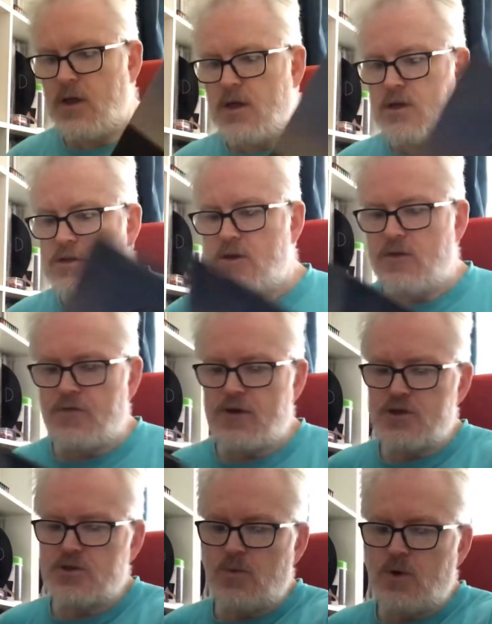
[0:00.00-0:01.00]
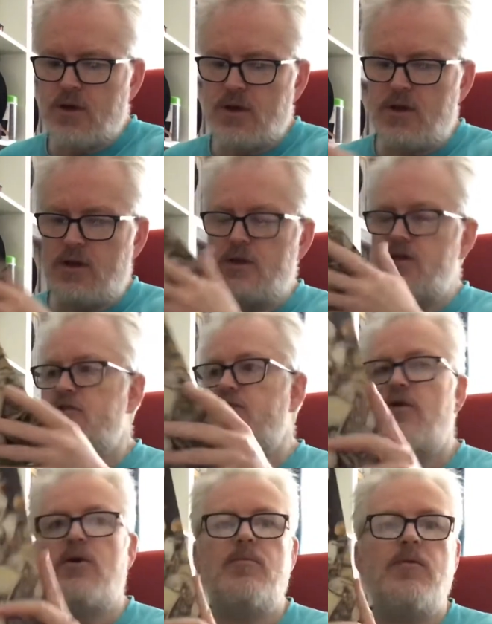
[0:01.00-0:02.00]
so the first one is
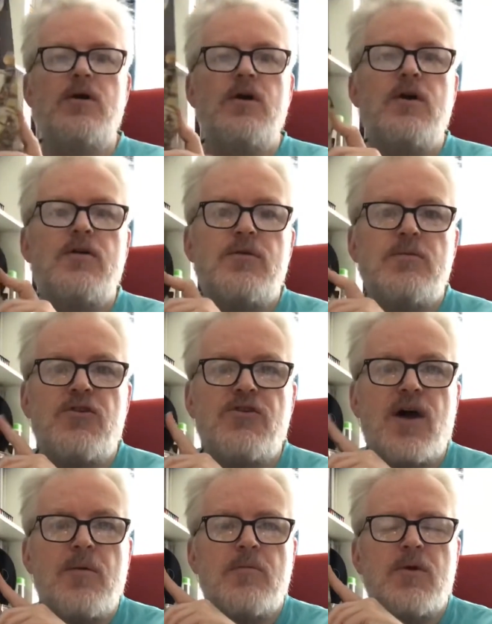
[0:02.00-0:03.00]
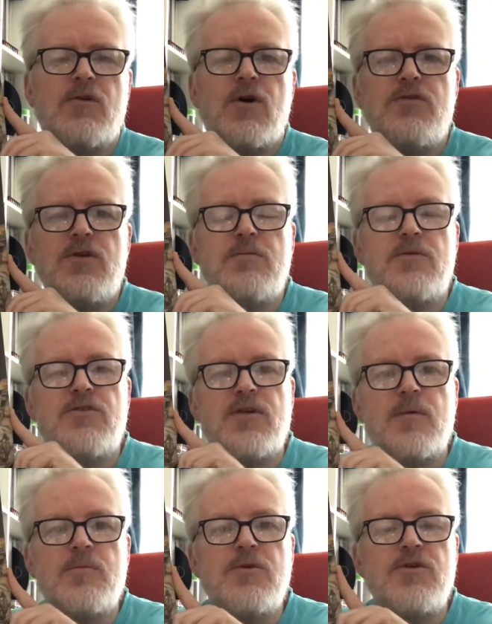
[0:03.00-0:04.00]
from this album, and I've got a few from this
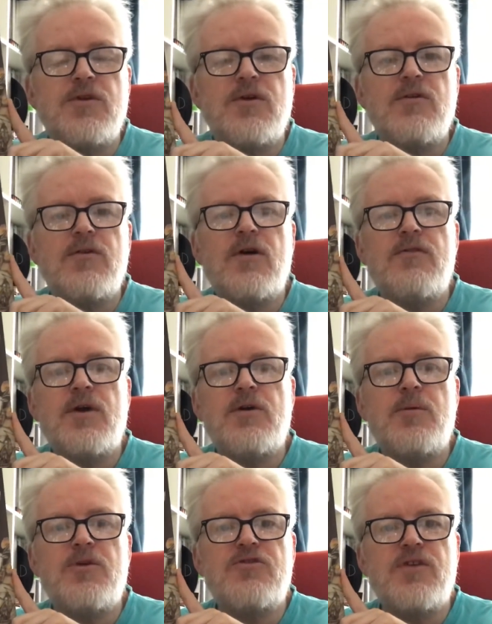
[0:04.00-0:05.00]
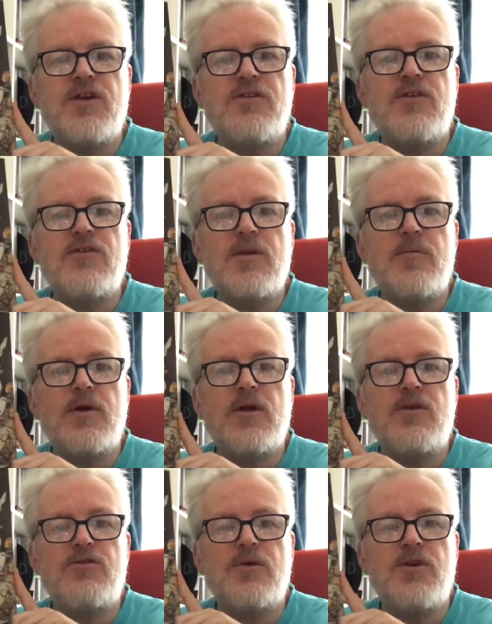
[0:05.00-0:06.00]
album, which I found a bit strange actually,
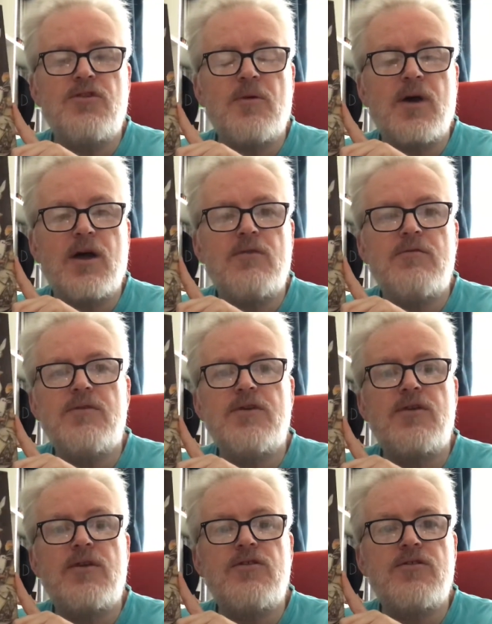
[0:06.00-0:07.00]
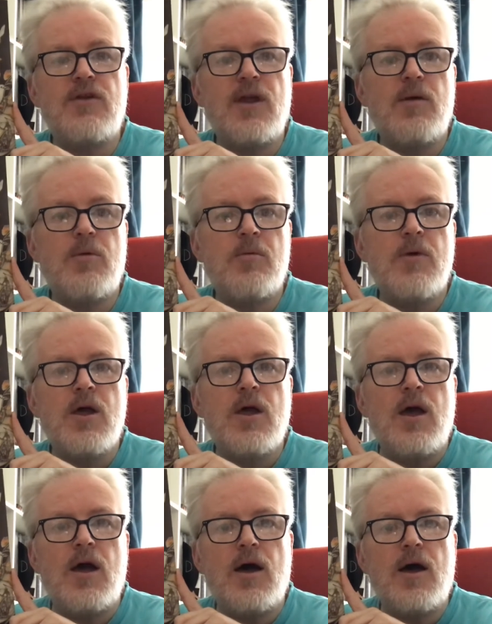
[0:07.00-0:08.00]
but so I need to go back and revisit this as an
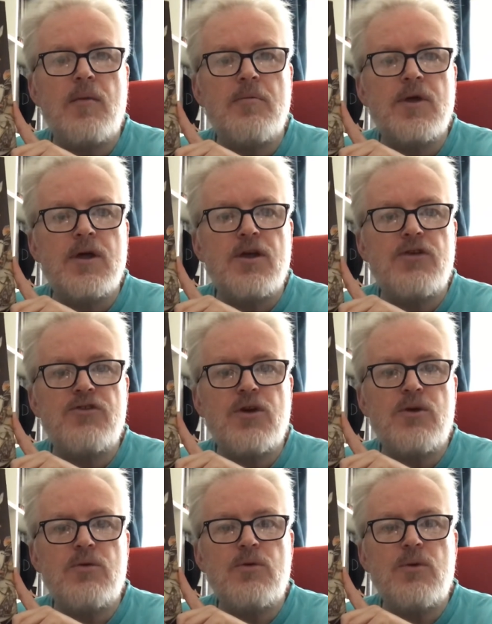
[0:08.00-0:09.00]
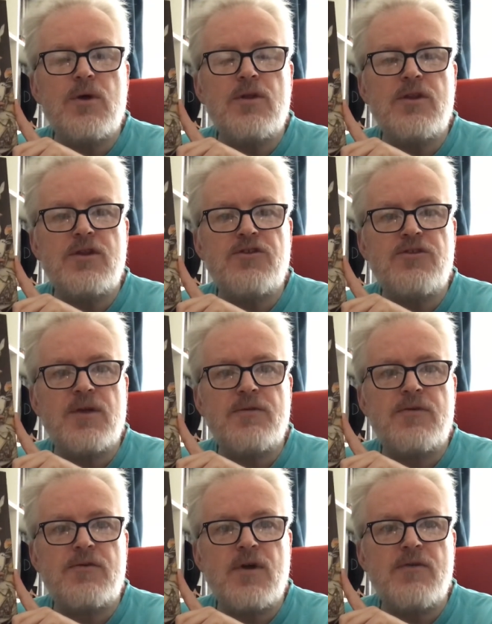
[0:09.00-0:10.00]
album. So this is
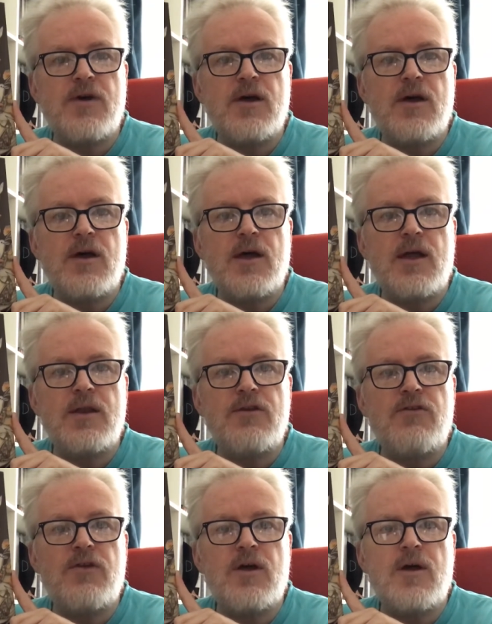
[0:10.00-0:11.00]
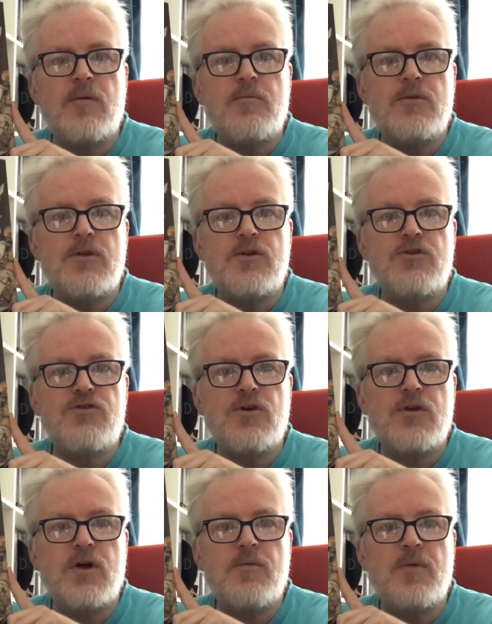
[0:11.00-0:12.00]
Never Forever, and the
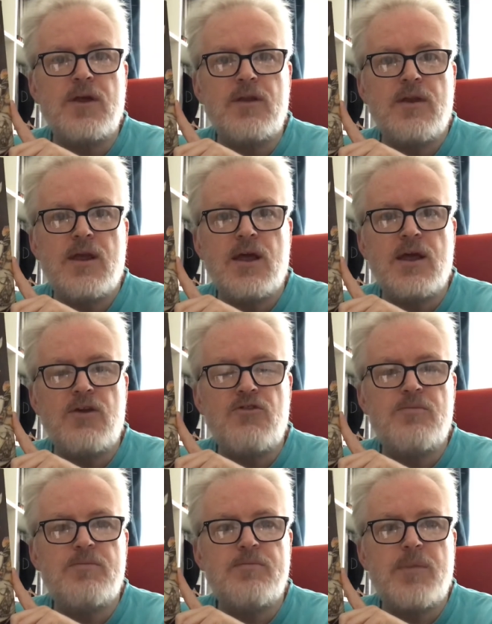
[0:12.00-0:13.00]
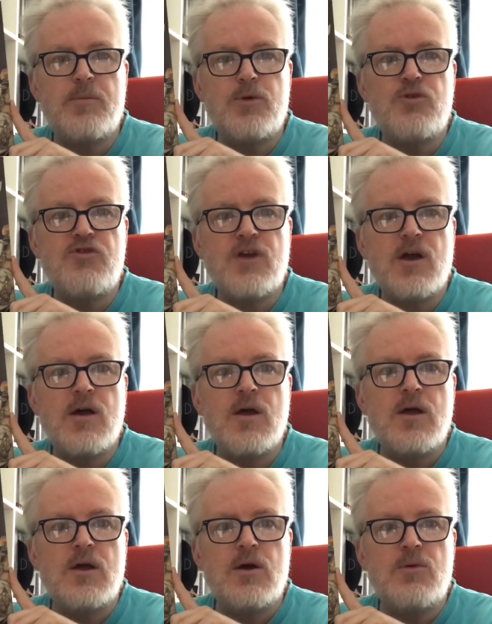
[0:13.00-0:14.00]
song that I'm picking there is Babushka,
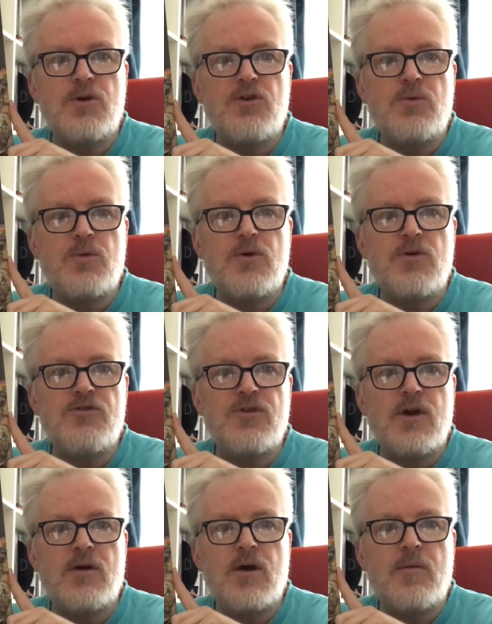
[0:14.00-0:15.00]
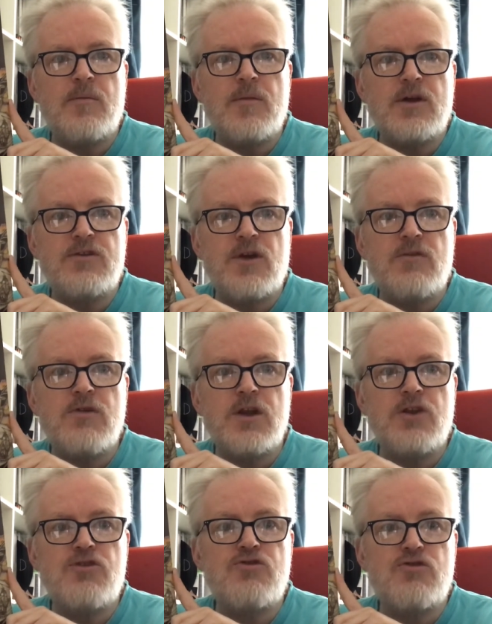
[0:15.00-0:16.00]
which was a
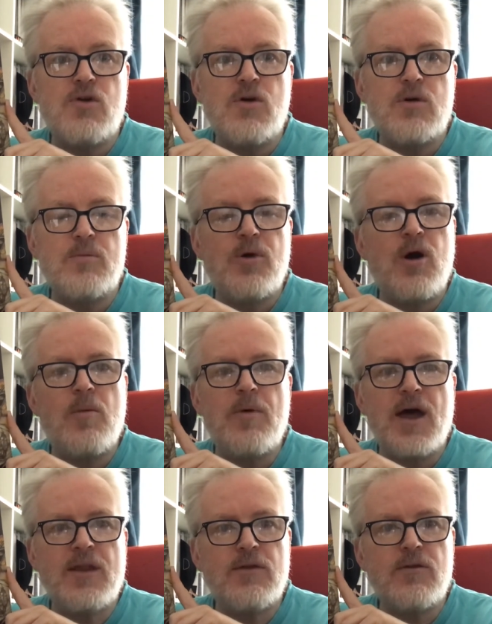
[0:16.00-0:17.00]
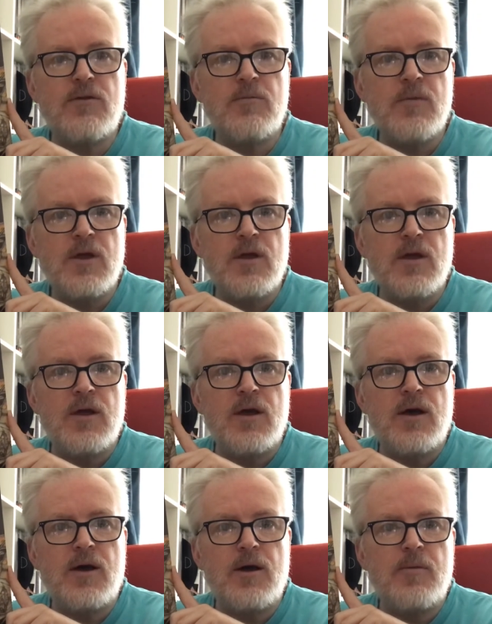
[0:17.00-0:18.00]
really strong pop anthem
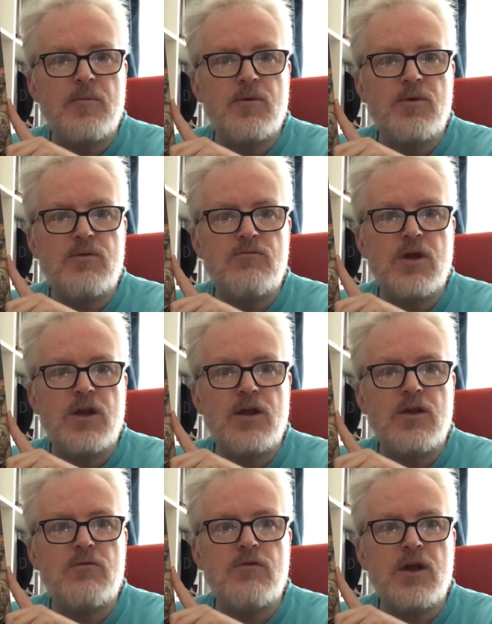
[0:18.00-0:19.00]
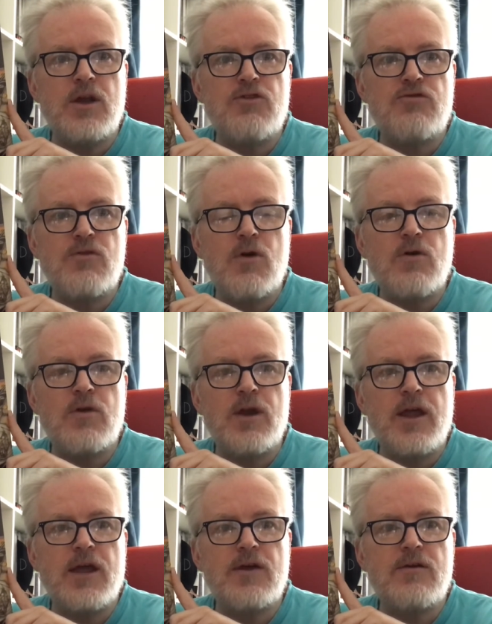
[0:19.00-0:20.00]
with really strong
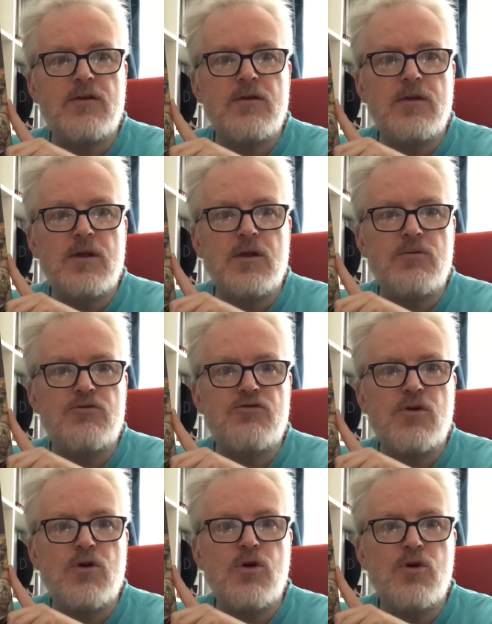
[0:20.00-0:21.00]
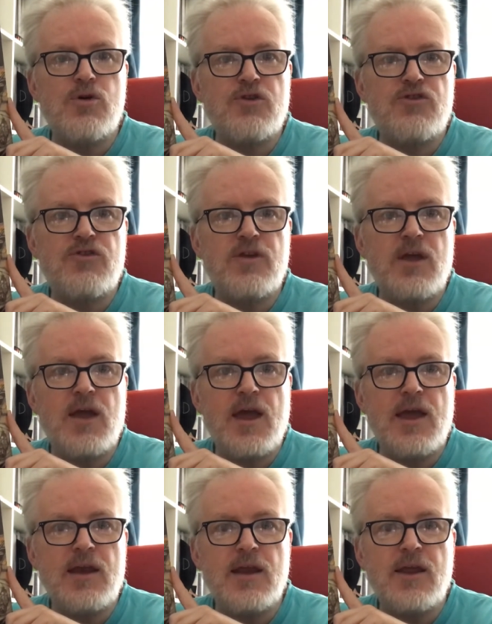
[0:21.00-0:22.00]
strong hooks
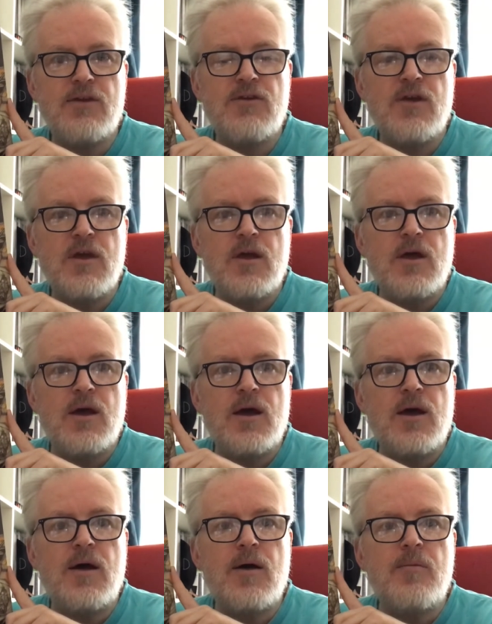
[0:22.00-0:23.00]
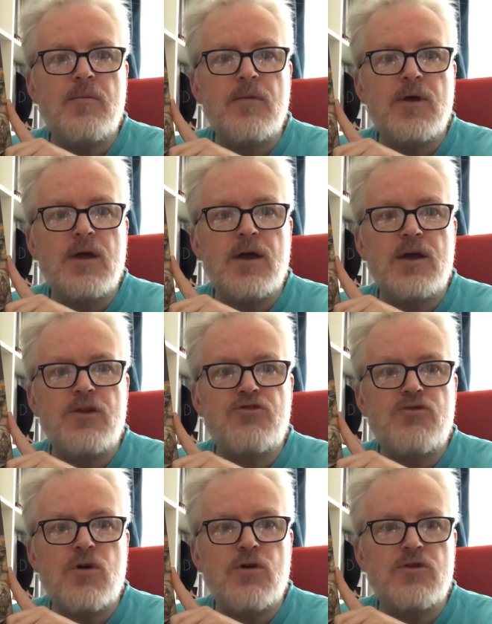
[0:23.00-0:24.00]
in it, and a
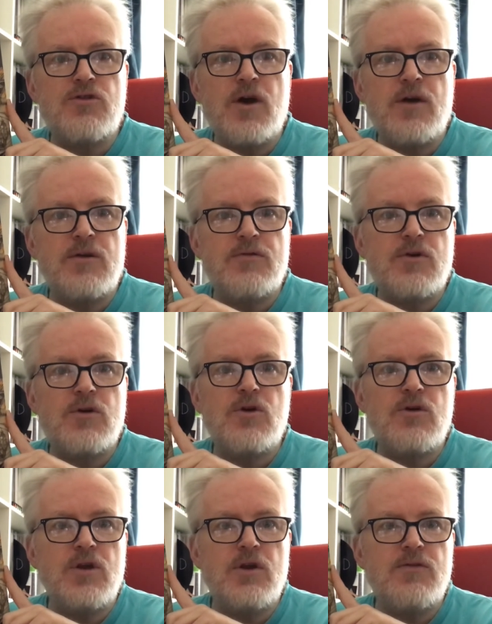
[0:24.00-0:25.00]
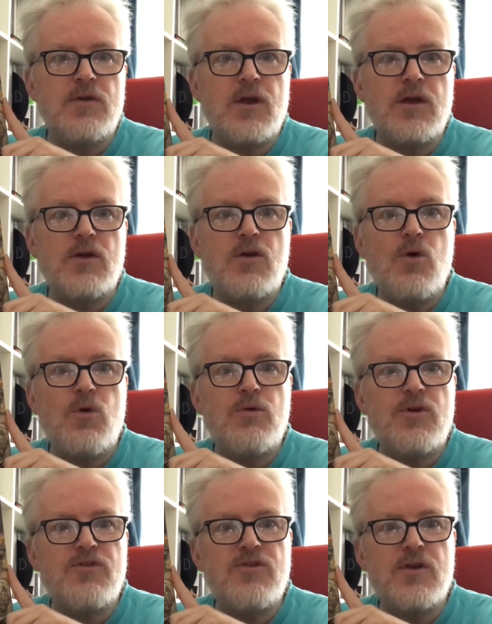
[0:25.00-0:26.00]
strong kind of if you like
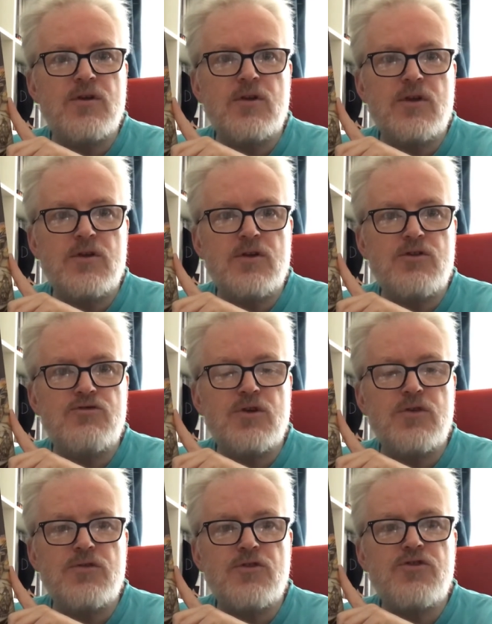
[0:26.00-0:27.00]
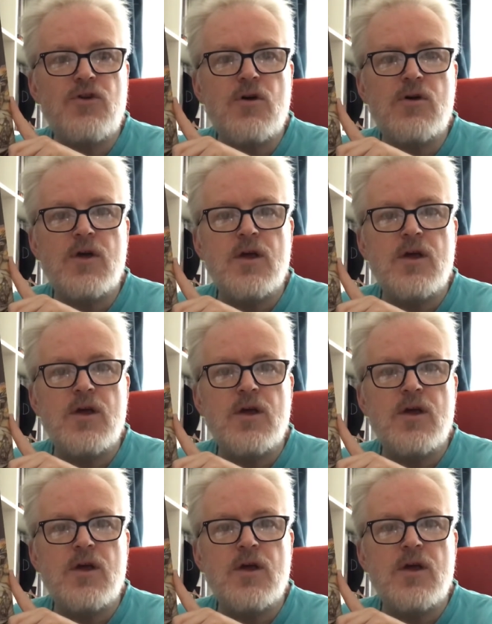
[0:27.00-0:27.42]
chorus that drove the song.